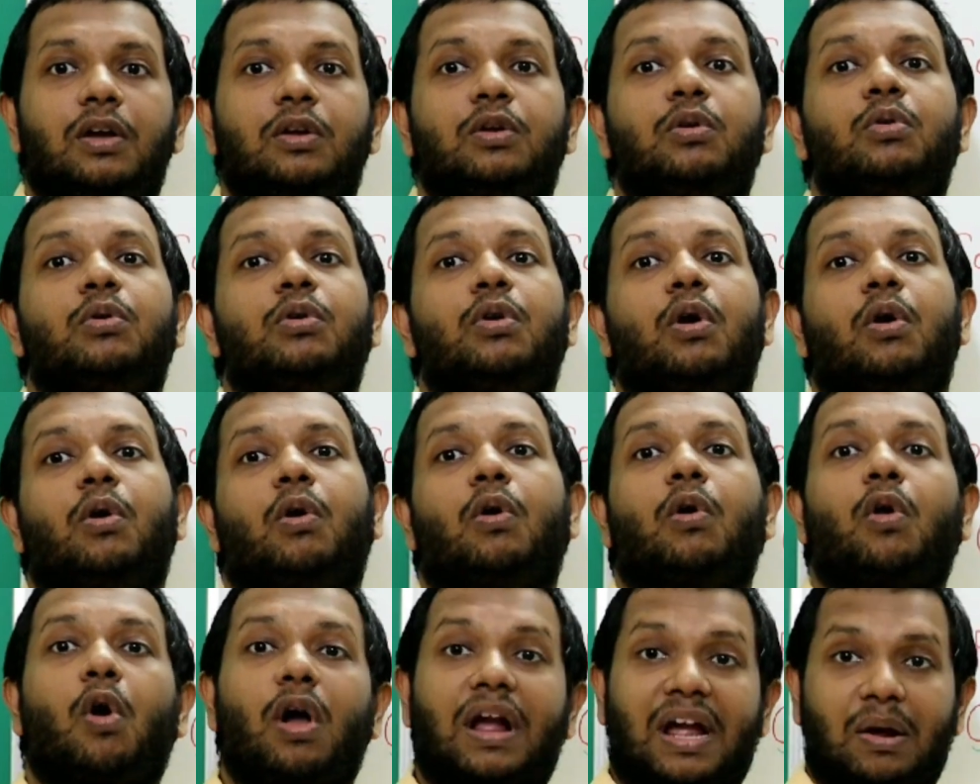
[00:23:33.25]
you know,
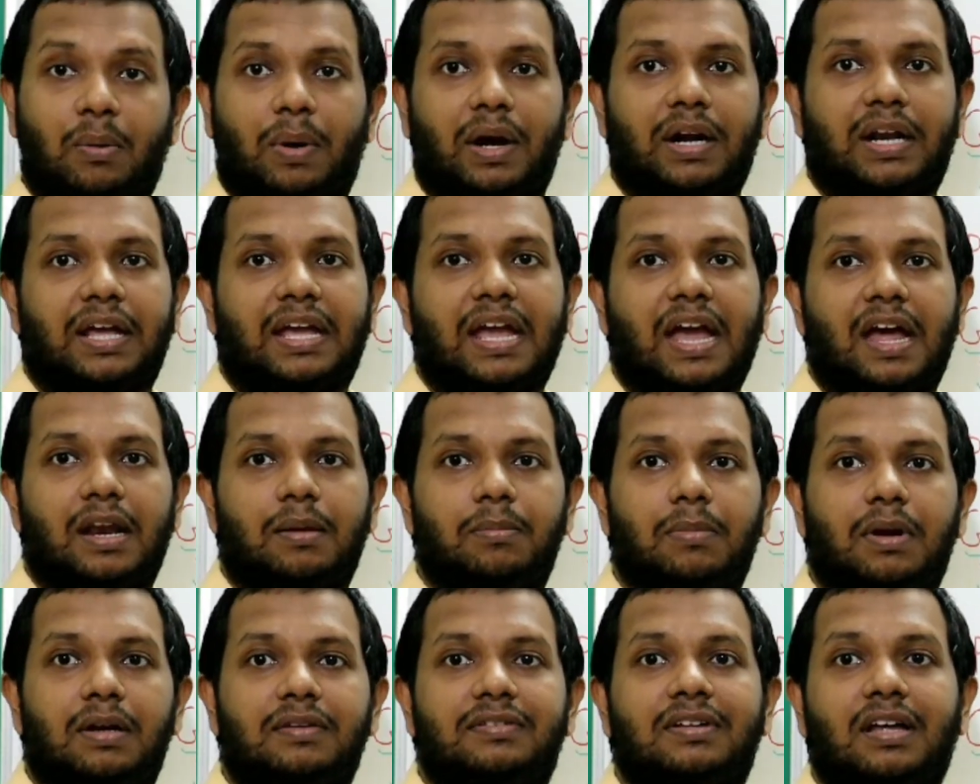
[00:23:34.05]
all aquatic
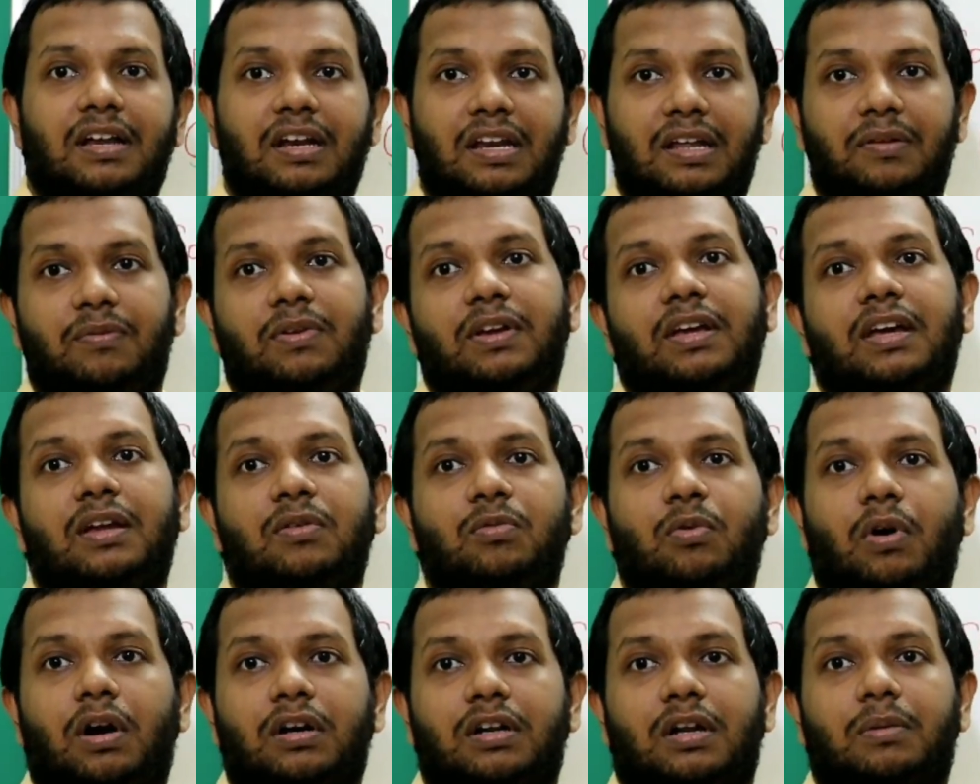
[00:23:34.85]
animals are living
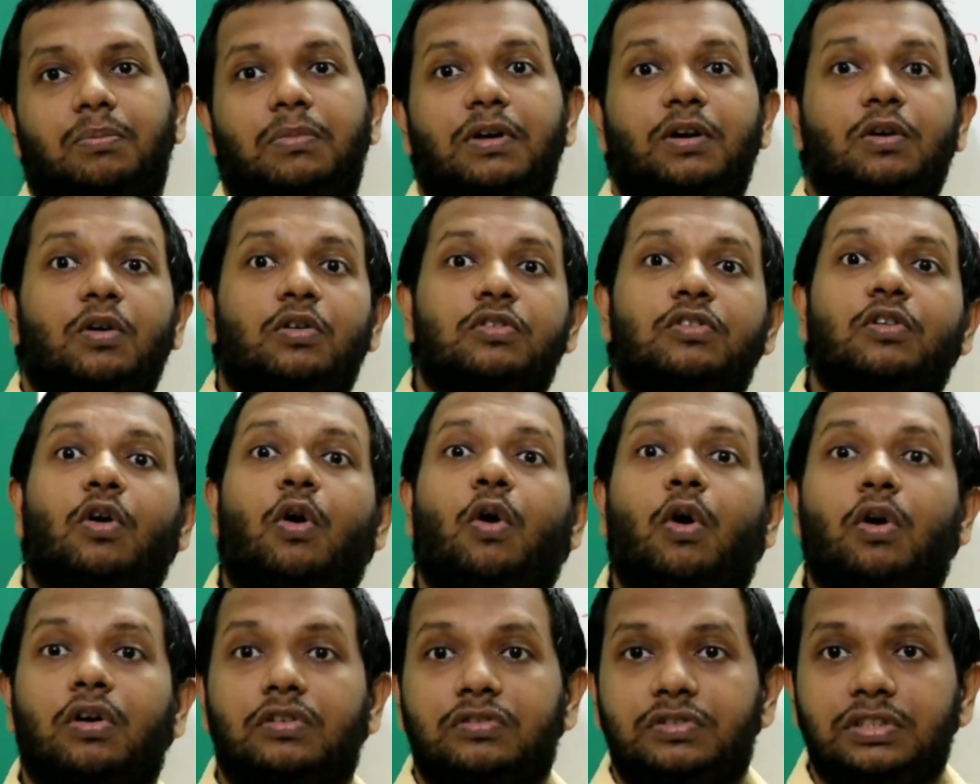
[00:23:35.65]
in water because
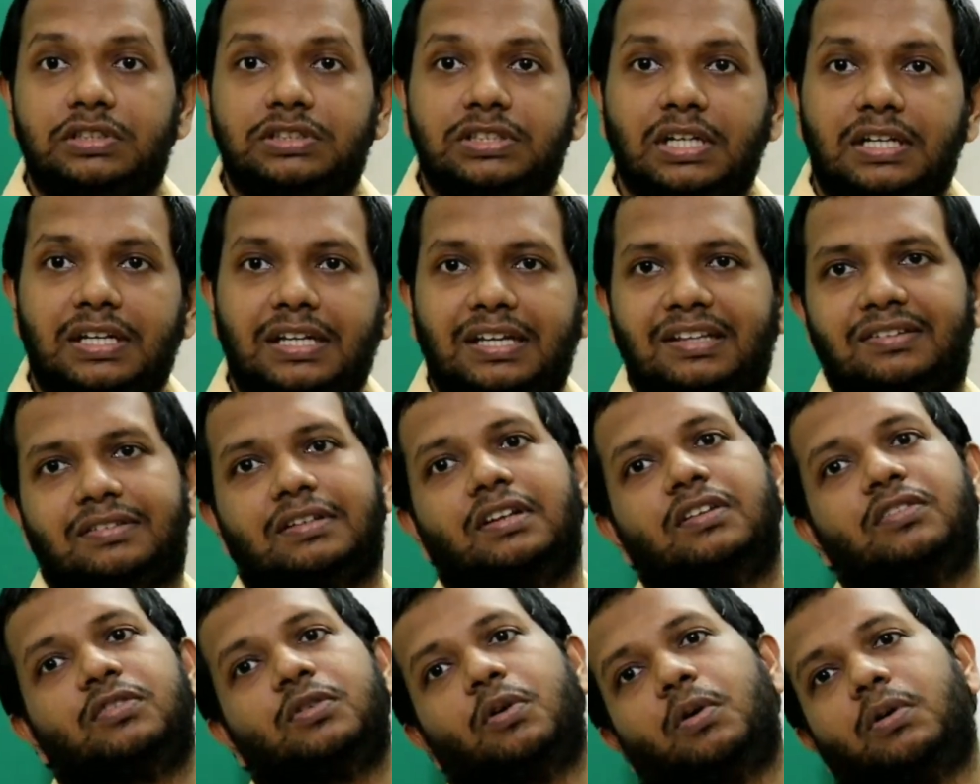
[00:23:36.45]
oxygen is
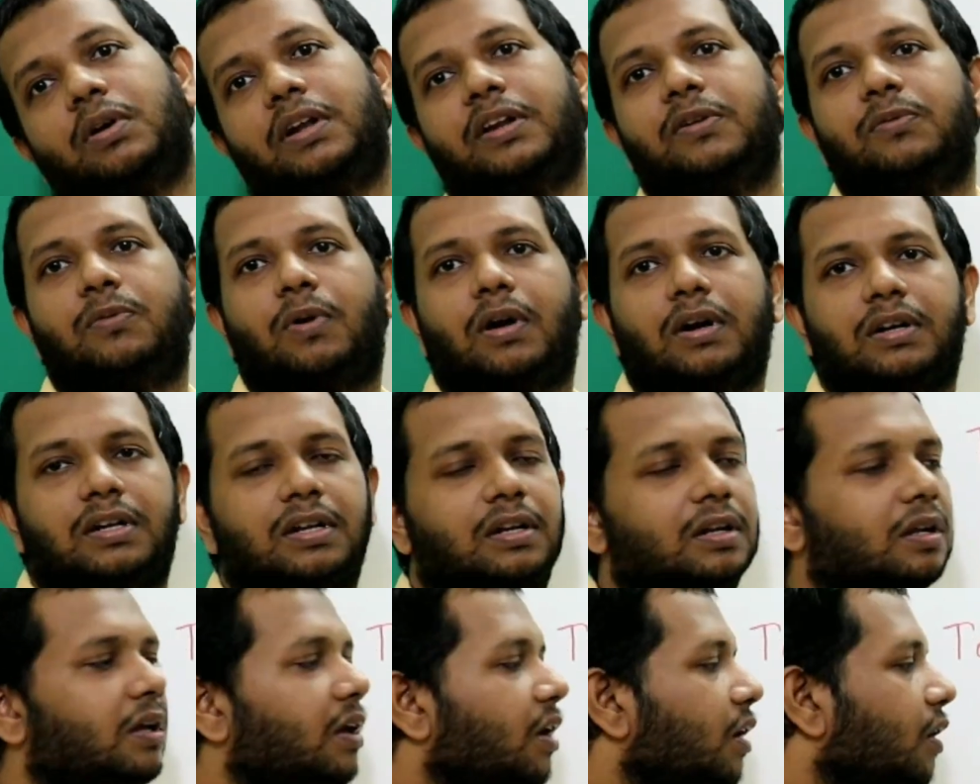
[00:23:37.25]
dissolved in
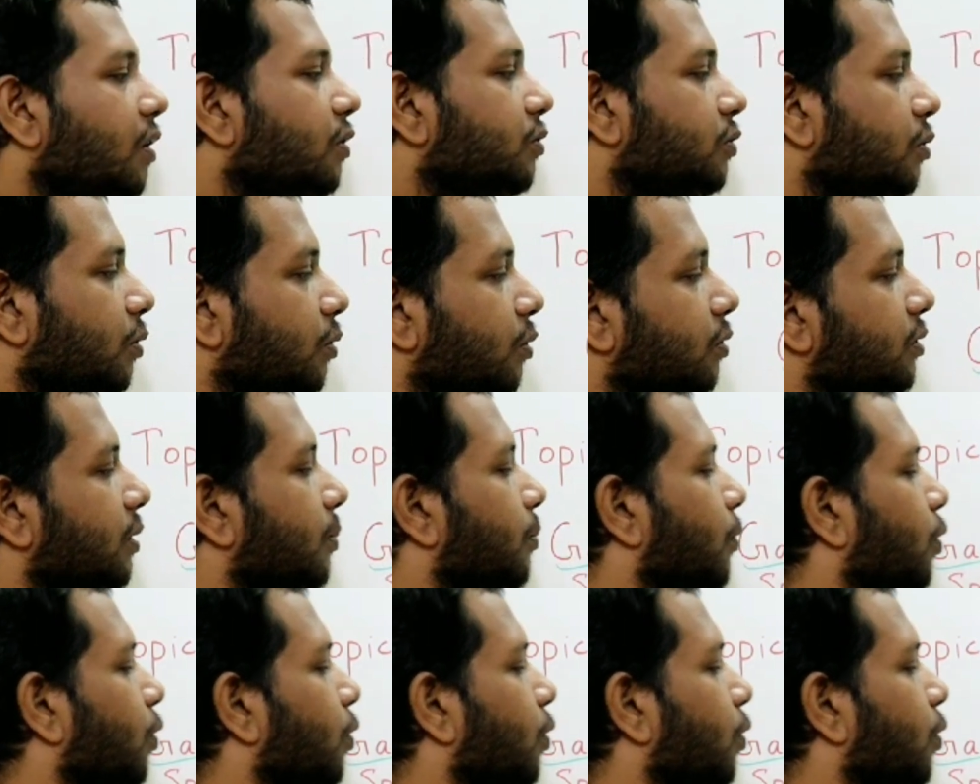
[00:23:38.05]
water. So the